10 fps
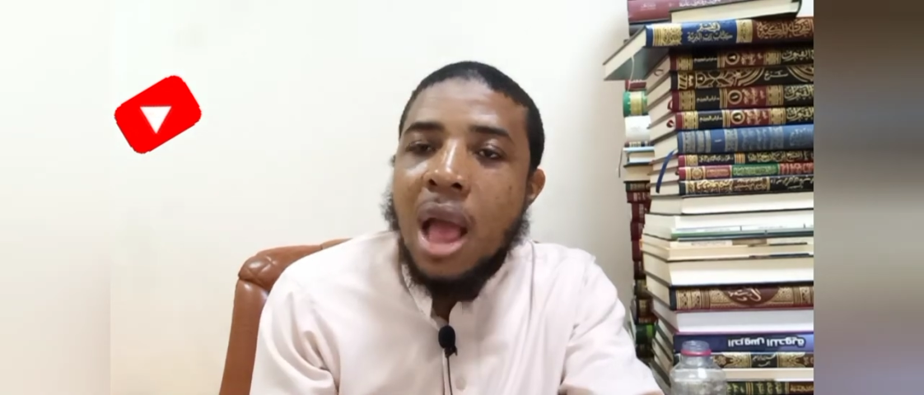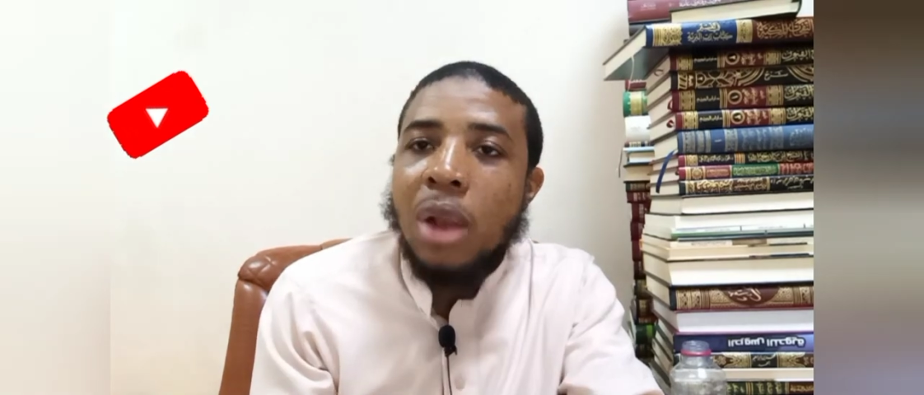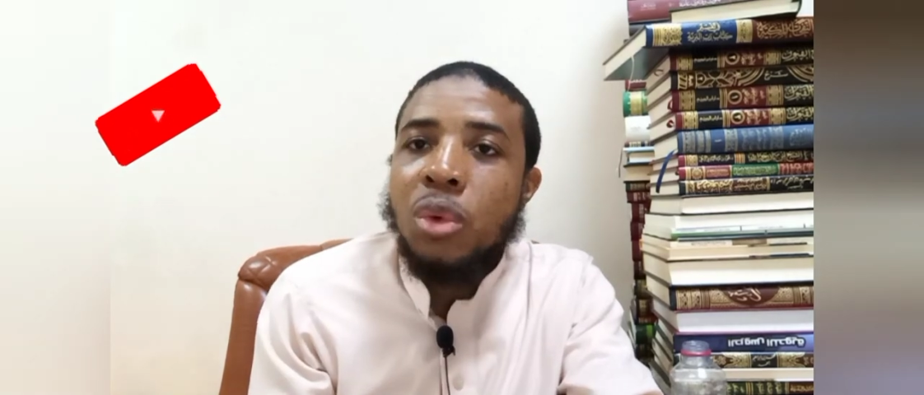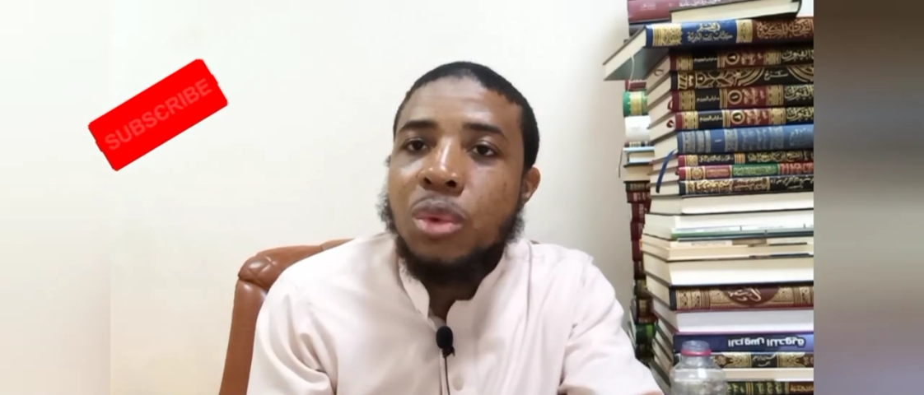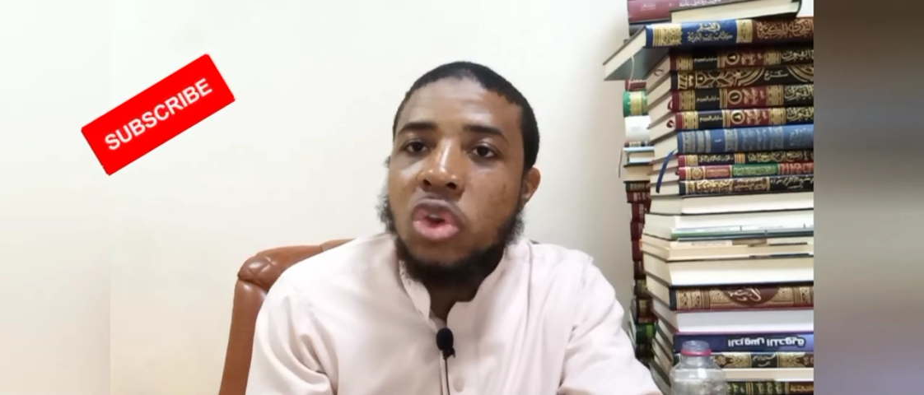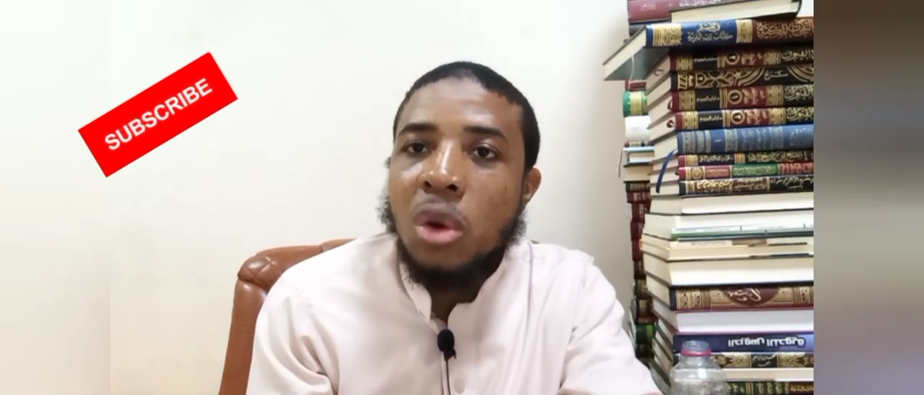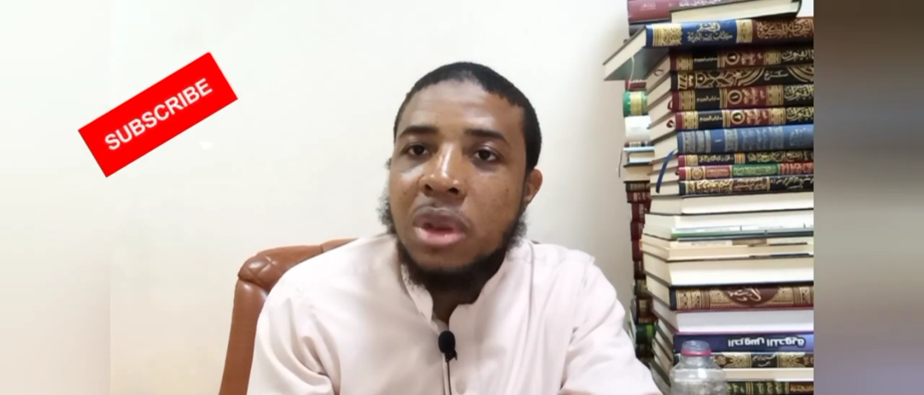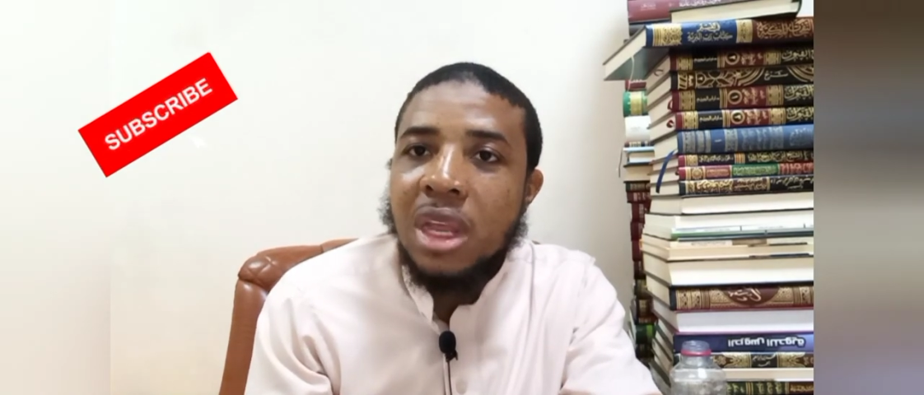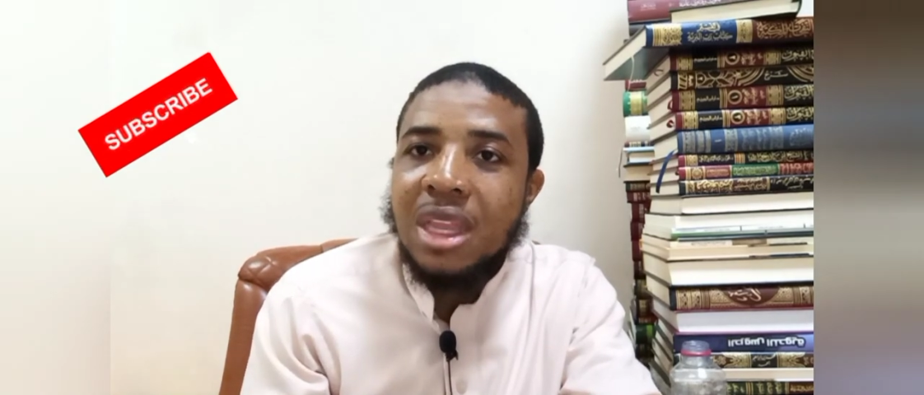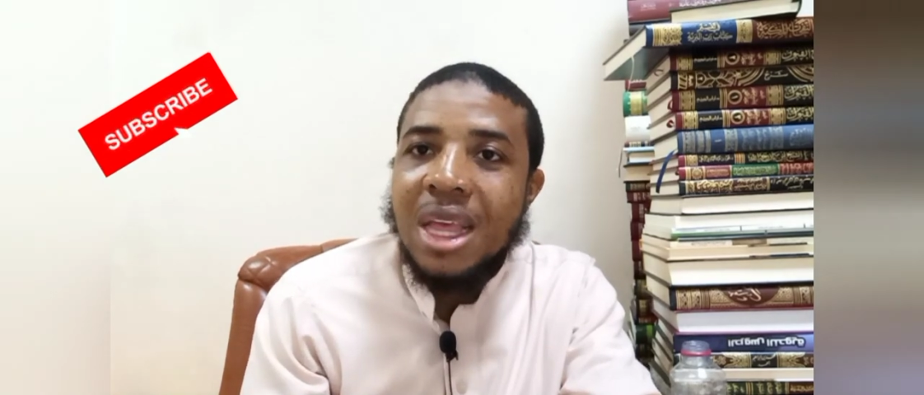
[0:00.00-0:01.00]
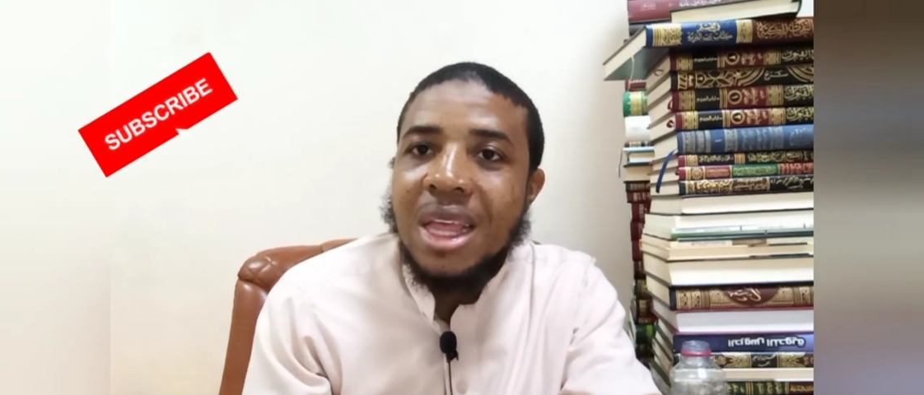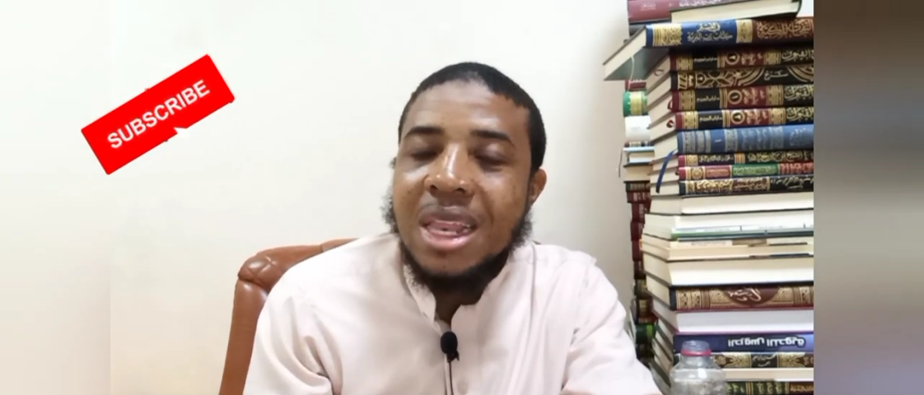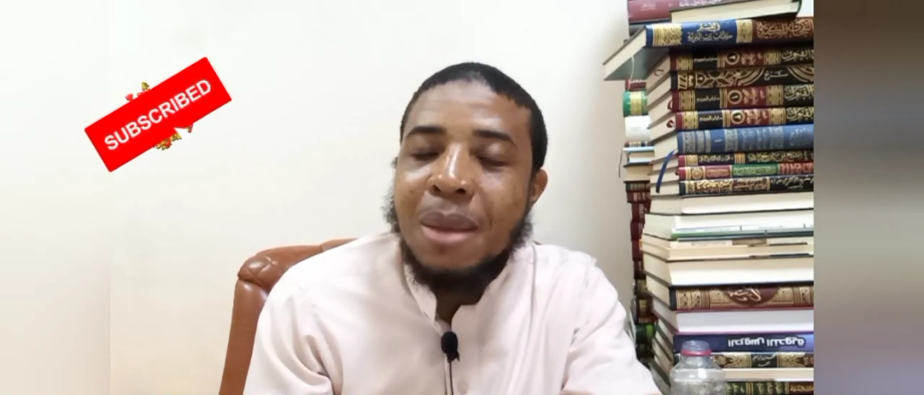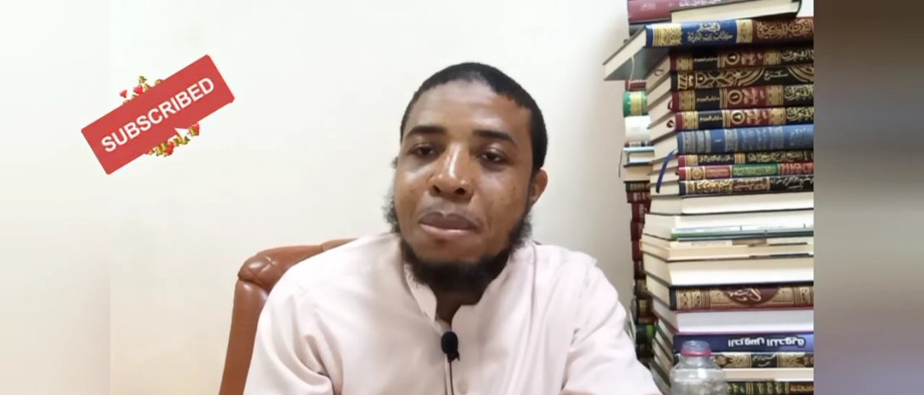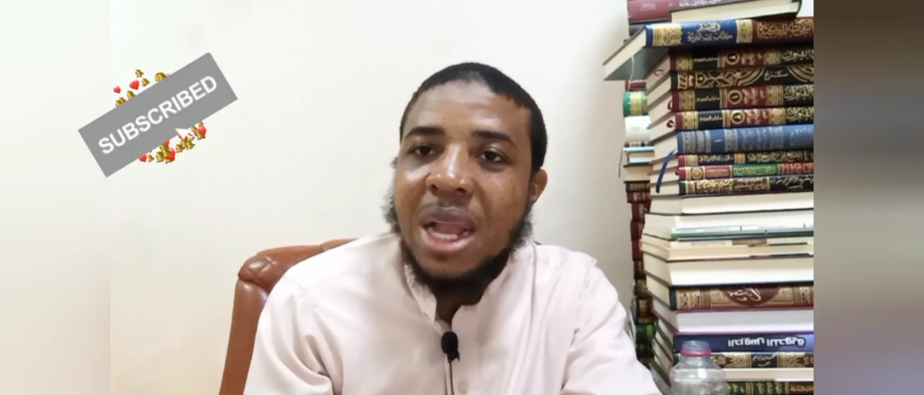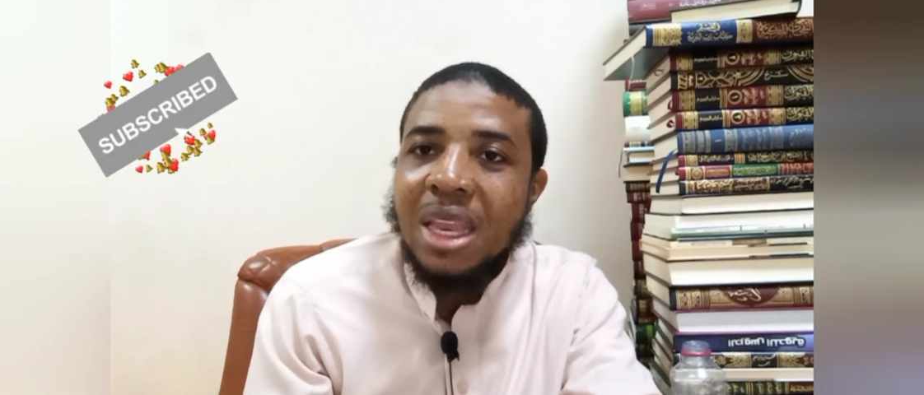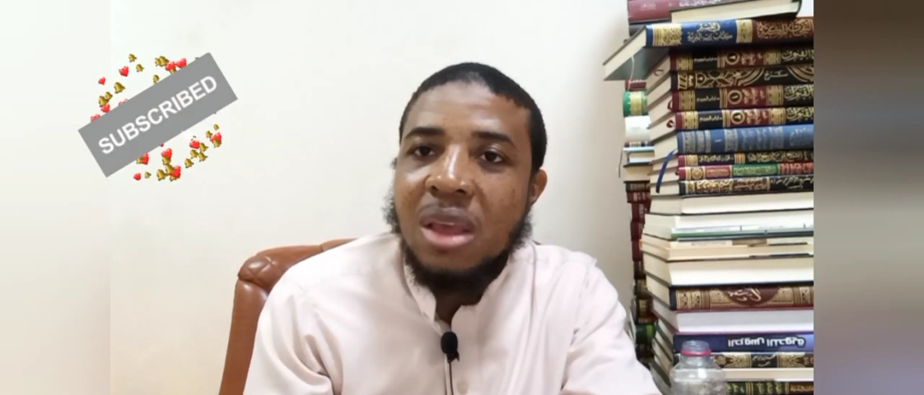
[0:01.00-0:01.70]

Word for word: and we will dominate the bad